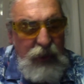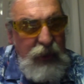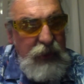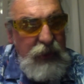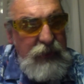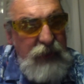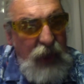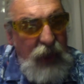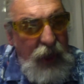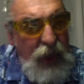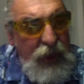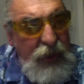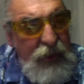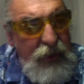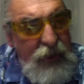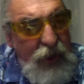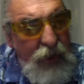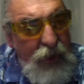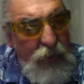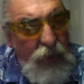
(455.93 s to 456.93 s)
you slide it
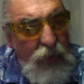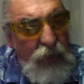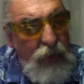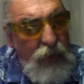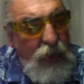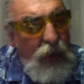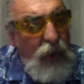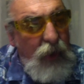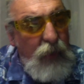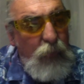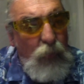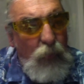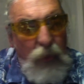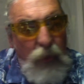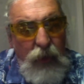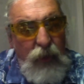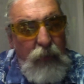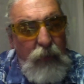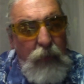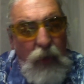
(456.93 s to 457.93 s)
down on
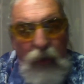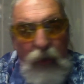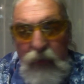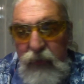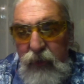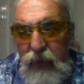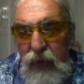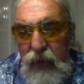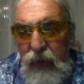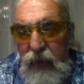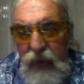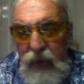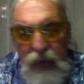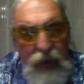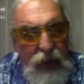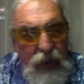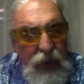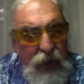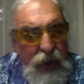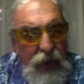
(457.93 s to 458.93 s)
one of the balls.
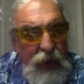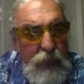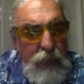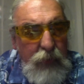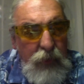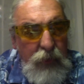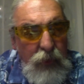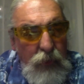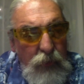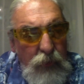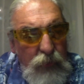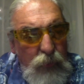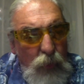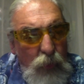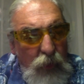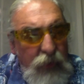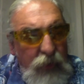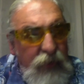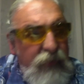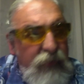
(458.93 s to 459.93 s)
I'm going to use
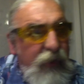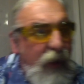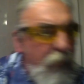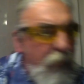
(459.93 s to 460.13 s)
one that's had